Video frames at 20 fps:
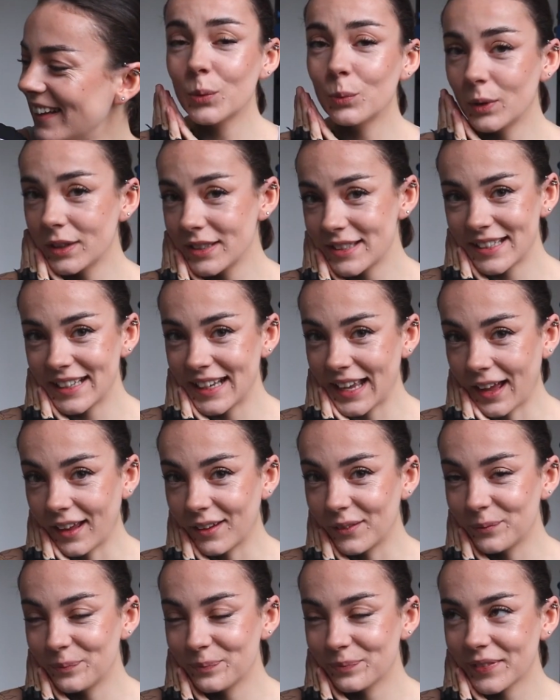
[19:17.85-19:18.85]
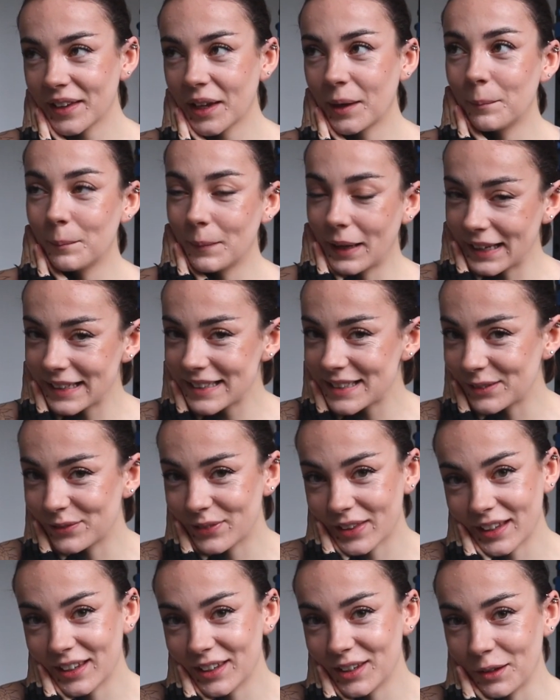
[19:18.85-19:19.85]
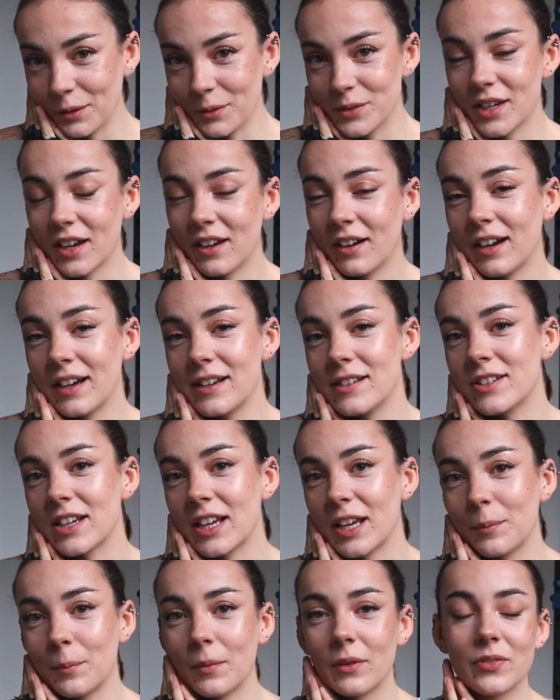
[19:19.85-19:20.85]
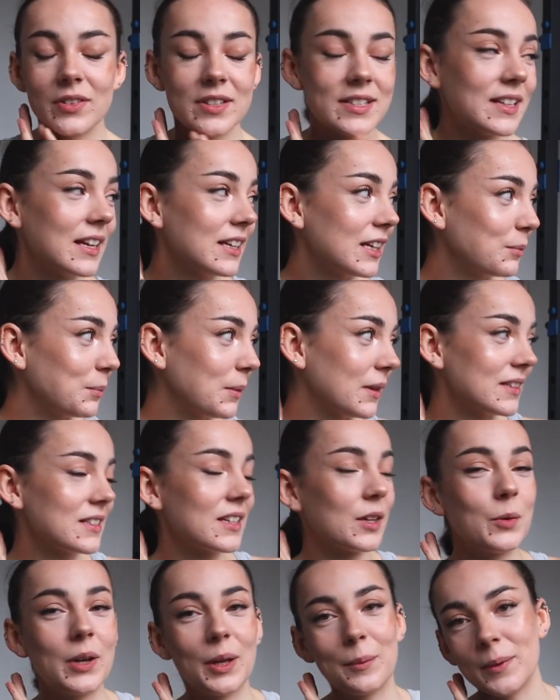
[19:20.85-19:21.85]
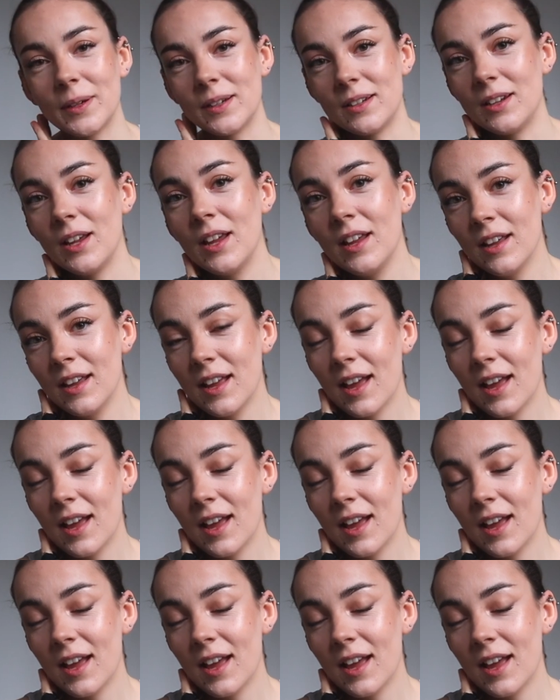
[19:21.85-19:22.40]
Once again, a massive thank you to HyGym for sending me this equipment